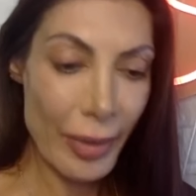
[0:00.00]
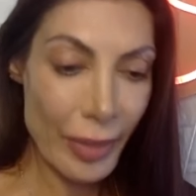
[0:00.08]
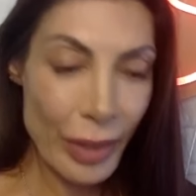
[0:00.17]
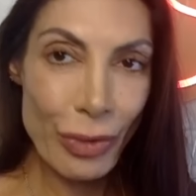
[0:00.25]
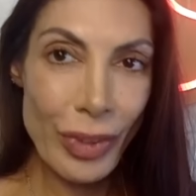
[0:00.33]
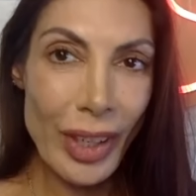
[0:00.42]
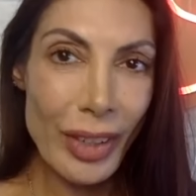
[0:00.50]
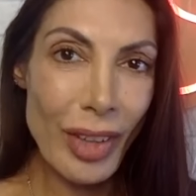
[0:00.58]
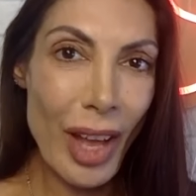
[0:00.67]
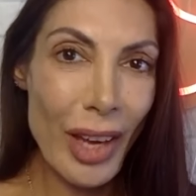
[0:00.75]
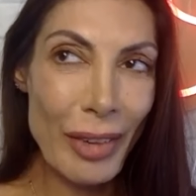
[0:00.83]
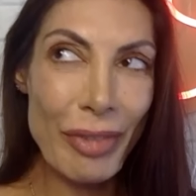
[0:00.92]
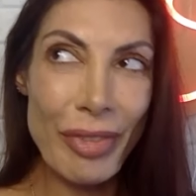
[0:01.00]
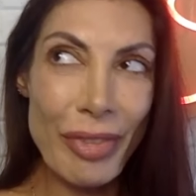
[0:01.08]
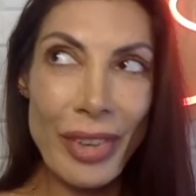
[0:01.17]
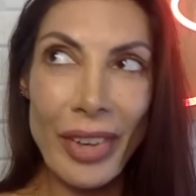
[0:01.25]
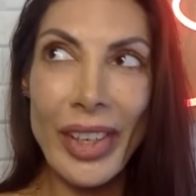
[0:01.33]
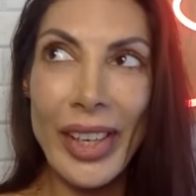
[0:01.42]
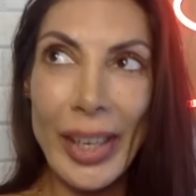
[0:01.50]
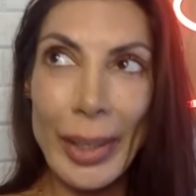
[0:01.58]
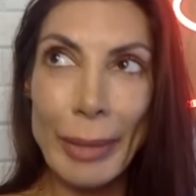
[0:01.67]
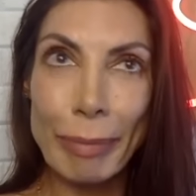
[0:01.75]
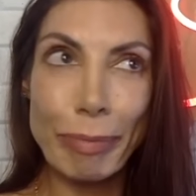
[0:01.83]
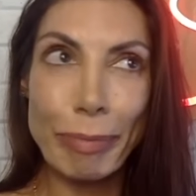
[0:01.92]
You've done a lot of very,
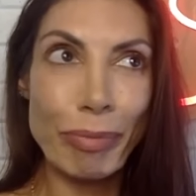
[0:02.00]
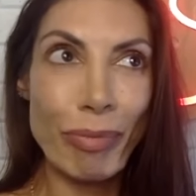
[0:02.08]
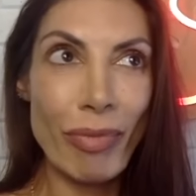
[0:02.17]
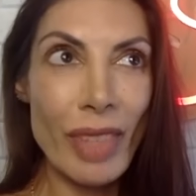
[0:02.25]
um,